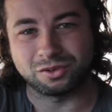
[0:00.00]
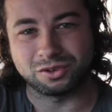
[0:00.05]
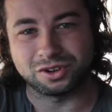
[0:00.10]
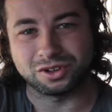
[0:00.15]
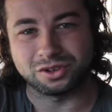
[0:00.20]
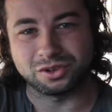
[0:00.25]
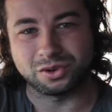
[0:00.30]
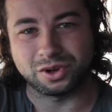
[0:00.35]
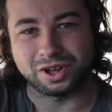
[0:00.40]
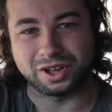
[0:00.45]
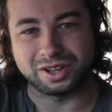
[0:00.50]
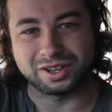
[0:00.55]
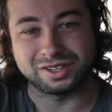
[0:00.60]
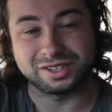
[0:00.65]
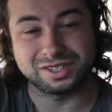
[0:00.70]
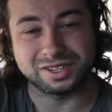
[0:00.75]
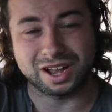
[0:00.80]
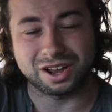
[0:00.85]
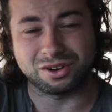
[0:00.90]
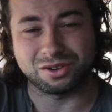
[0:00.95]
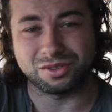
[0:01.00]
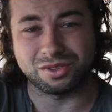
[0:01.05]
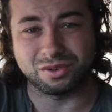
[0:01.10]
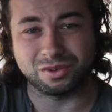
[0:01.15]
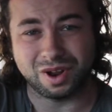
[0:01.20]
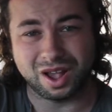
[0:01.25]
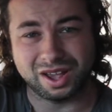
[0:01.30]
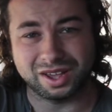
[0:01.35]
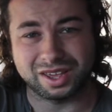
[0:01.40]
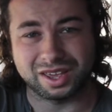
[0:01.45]
going to start on the
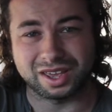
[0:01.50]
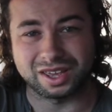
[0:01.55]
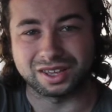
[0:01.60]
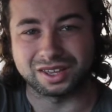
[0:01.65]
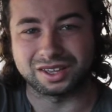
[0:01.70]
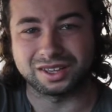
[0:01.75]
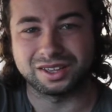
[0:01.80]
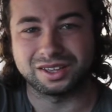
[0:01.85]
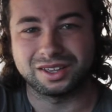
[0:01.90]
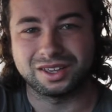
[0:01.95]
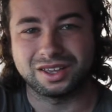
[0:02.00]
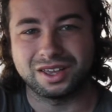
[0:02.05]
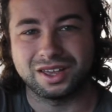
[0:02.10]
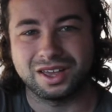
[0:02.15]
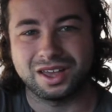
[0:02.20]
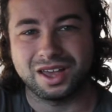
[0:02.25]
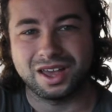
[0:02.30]
racking.